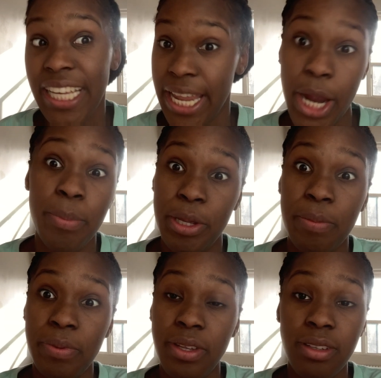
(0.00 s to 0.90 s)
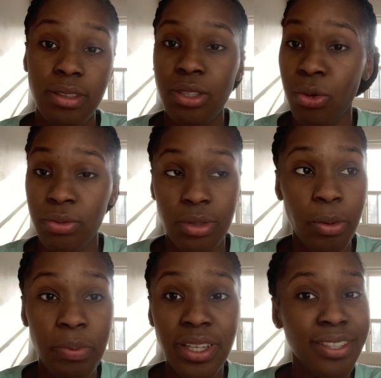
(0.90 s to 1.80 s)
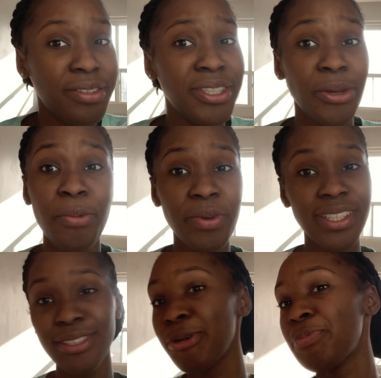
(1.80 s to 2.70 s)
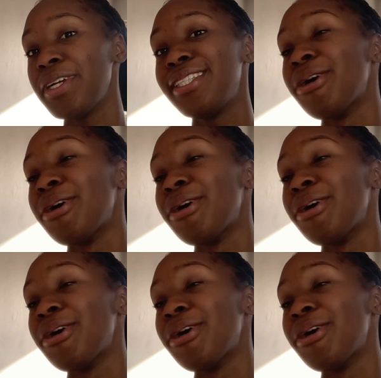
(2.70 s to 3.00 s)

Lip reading: in Airbnb. So don't be stupid,